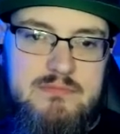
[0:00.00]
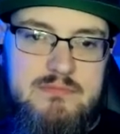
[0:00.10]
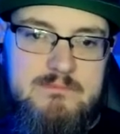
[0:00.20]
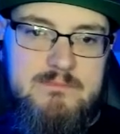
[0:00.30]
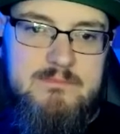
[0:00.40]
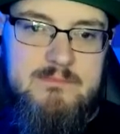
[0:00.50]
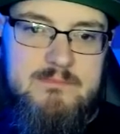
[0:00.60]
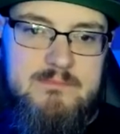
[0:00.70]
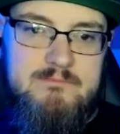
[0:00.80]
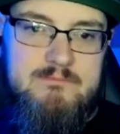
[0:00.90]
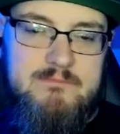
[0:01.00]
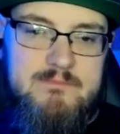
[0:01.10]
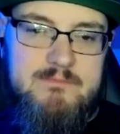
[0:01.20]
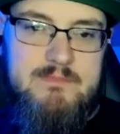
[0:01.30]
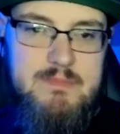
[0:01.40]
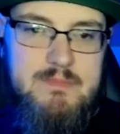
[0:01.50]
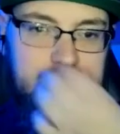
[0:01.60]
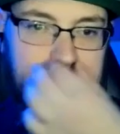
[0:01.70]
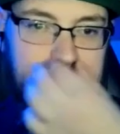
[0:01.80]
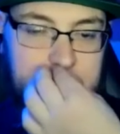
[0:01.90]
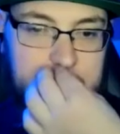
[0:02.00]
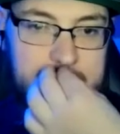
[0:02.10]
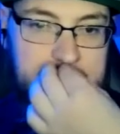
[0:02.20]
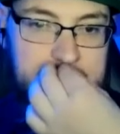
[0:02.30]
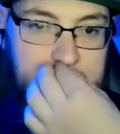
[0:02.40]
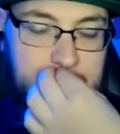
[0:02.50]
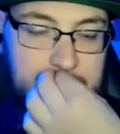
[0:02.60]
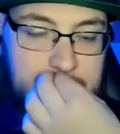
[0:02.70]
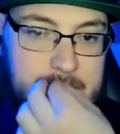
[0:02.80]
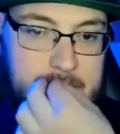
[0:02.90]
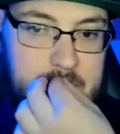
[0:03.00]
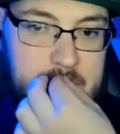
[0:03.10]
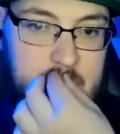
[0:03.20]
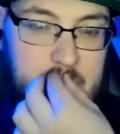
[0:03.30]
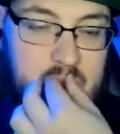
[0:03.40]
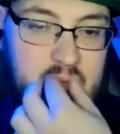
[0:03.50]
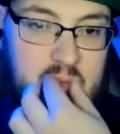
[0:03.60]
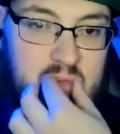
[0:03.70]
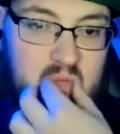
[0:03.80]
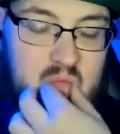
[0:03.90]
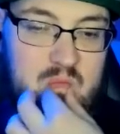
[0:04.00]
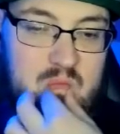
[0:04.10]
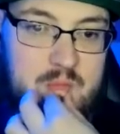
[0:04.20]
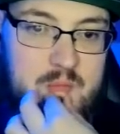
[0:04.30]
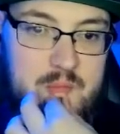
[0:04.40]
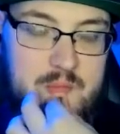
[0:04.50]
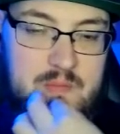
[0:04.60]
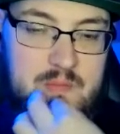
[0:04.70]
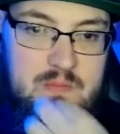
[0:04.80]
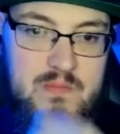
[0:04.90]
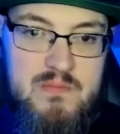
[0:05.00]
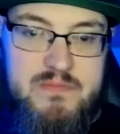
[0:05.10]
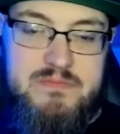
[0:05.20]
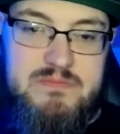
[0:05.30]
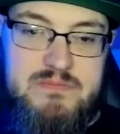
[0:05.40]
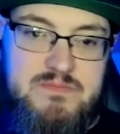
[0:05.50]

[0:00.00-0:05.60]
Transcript: [no speech]